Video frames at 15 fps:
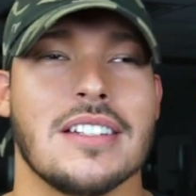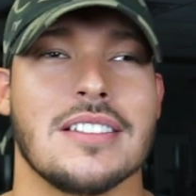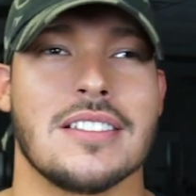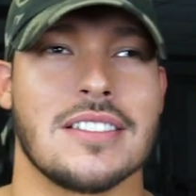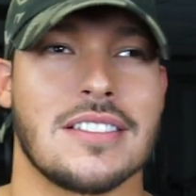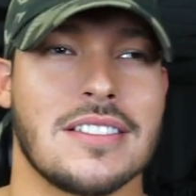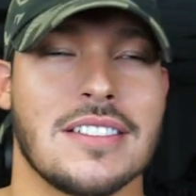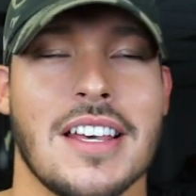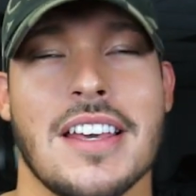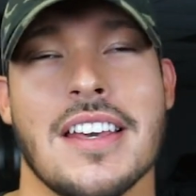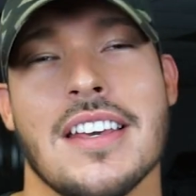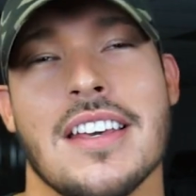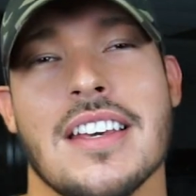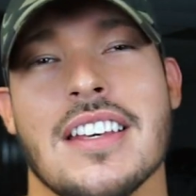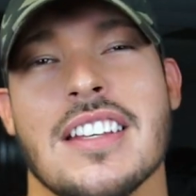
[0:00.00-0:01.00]
It's
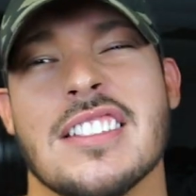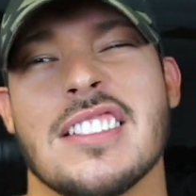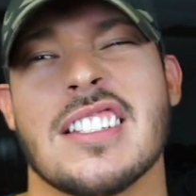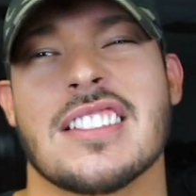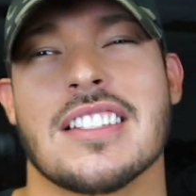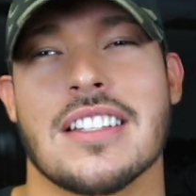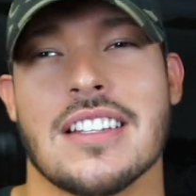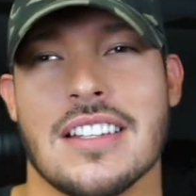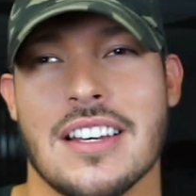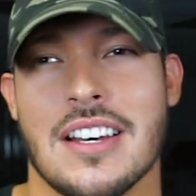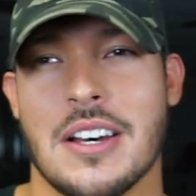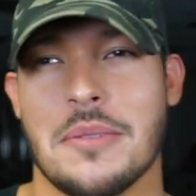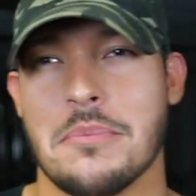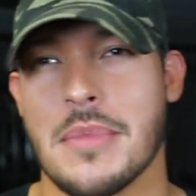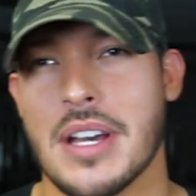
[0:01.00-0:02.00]
just
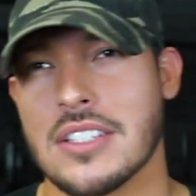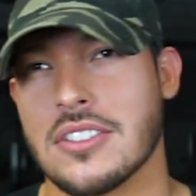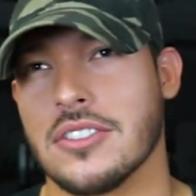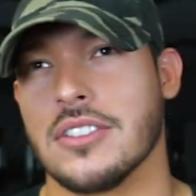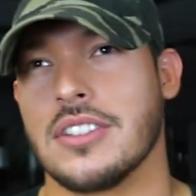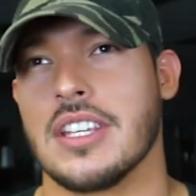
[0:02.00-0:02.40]
a mental